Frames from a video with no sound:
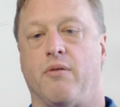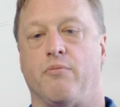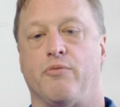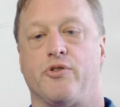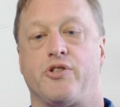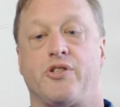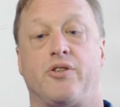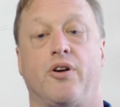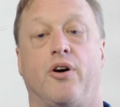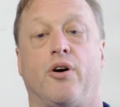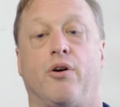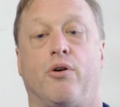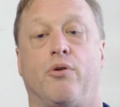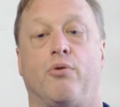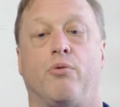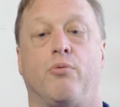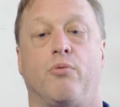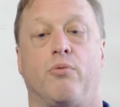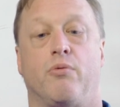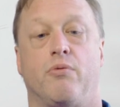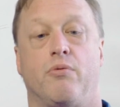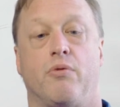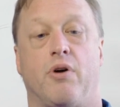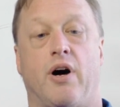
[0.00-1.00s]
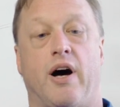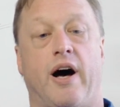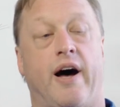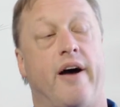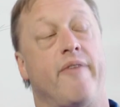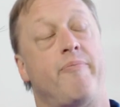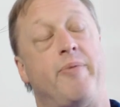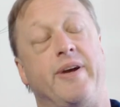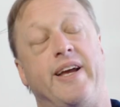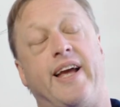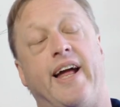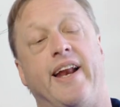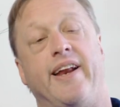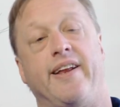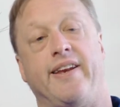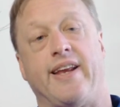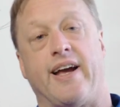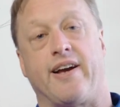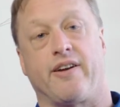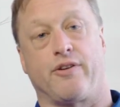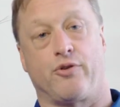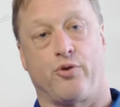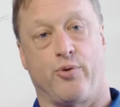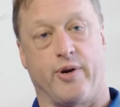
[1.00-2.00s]
So I've been getting
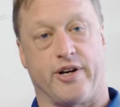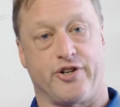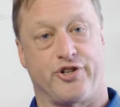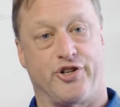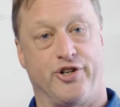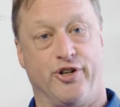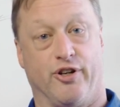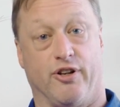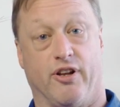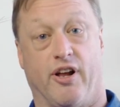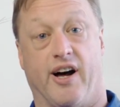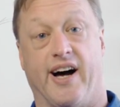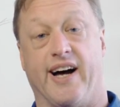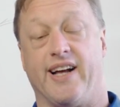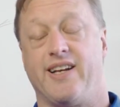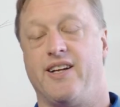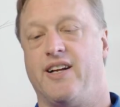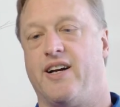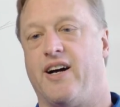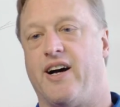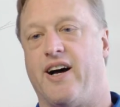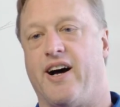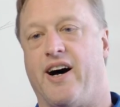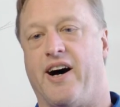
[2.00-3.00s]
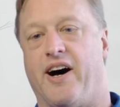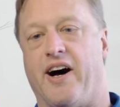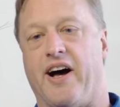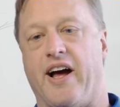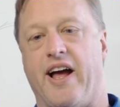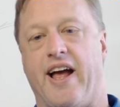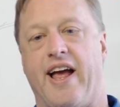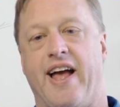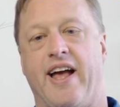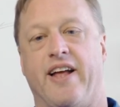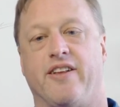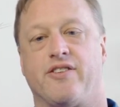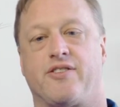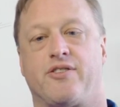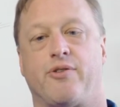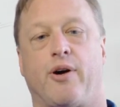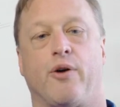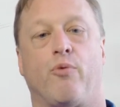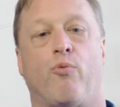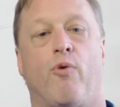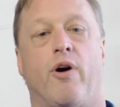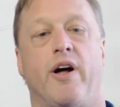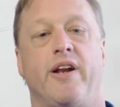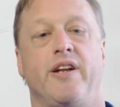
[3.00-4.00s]
that question a lot. And so I
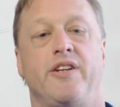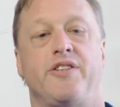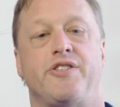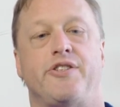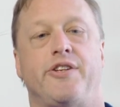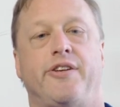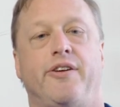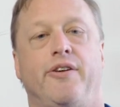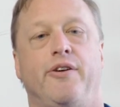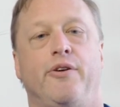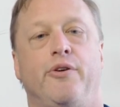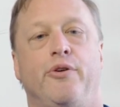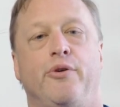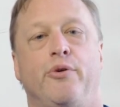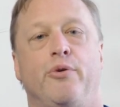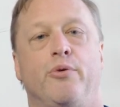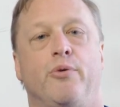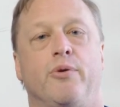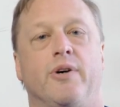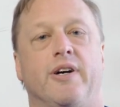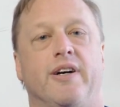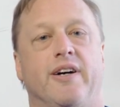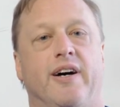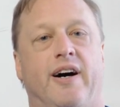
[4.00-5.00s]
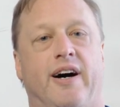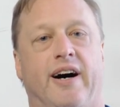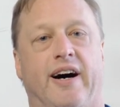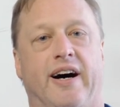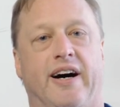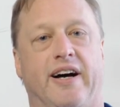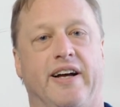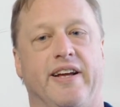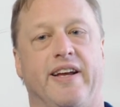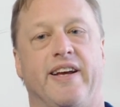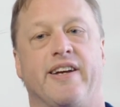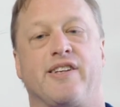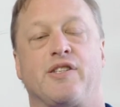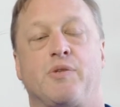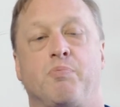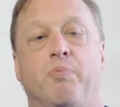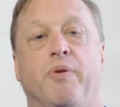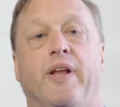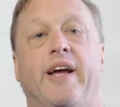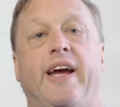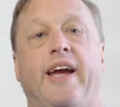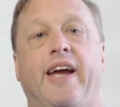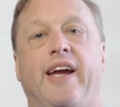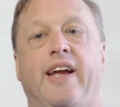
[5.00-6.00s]
wanted to
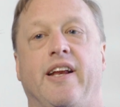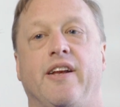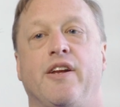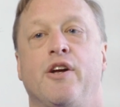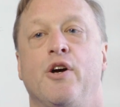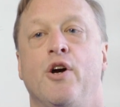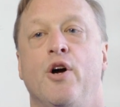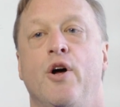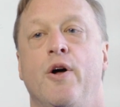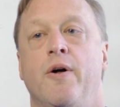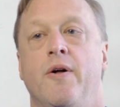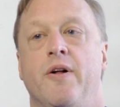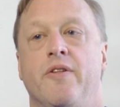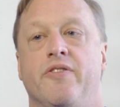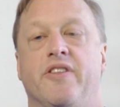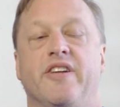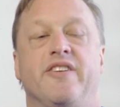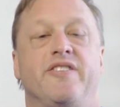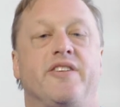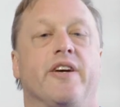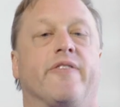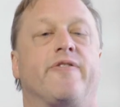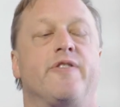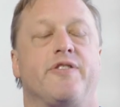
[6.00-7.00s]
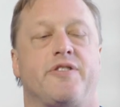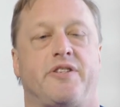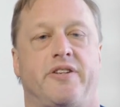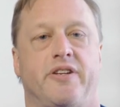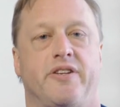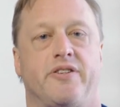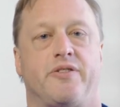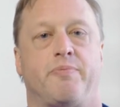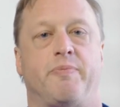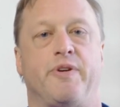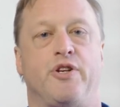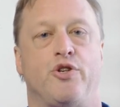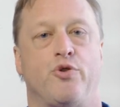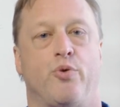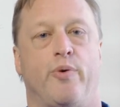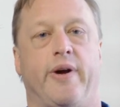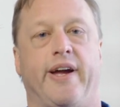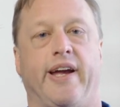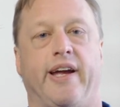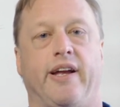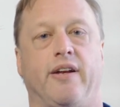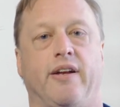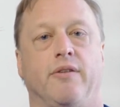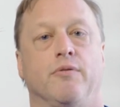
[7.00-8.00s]
explain the differences
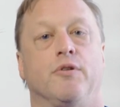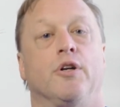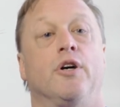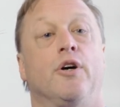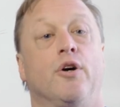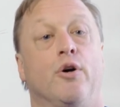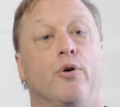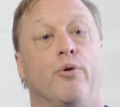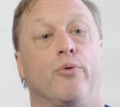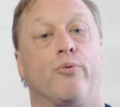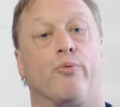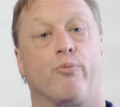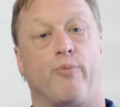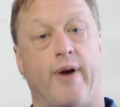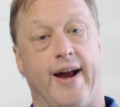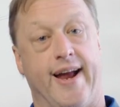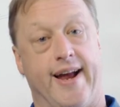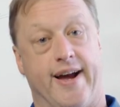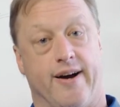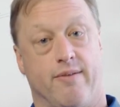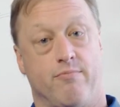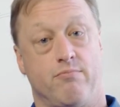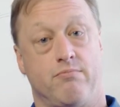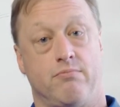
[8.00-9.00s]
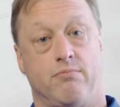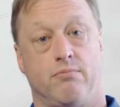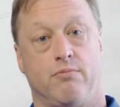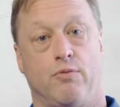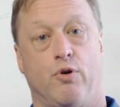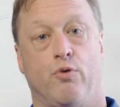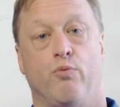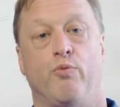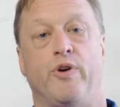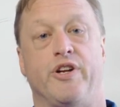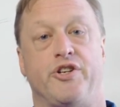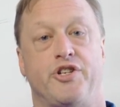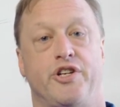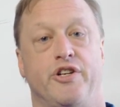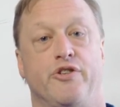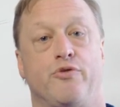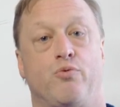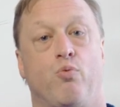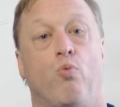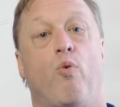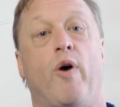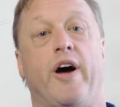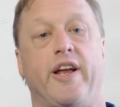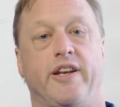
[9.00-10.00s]
between RAM, which is
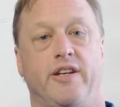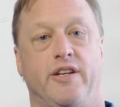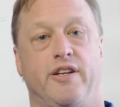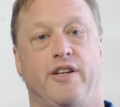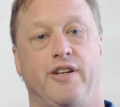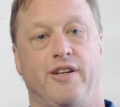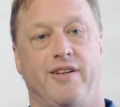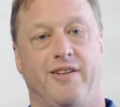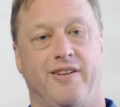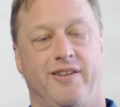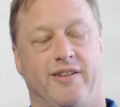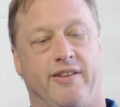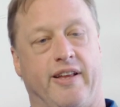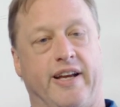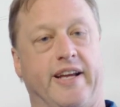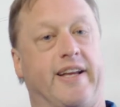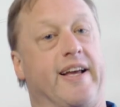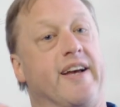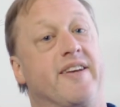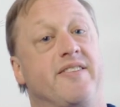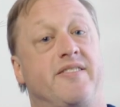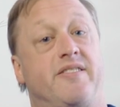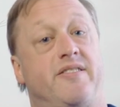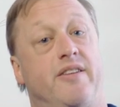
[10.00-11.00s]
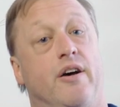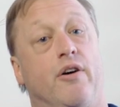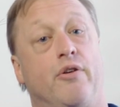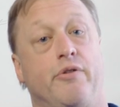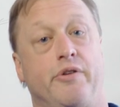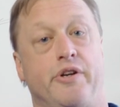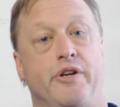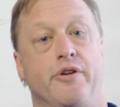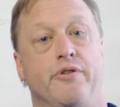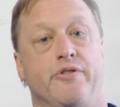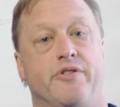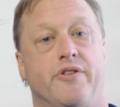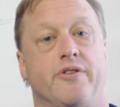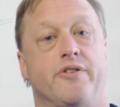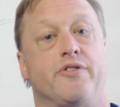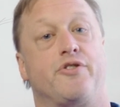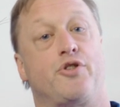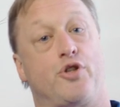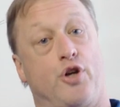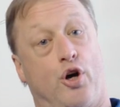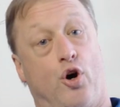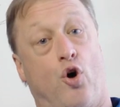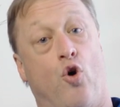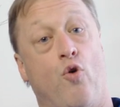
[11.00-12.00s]
what like Excel uses
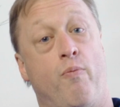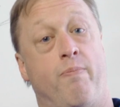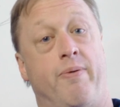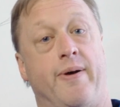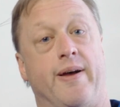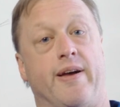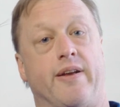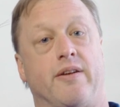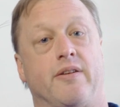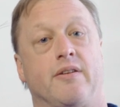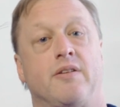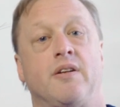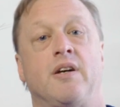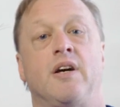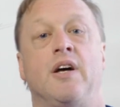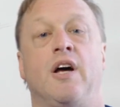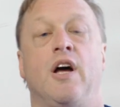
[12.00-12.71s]
to open,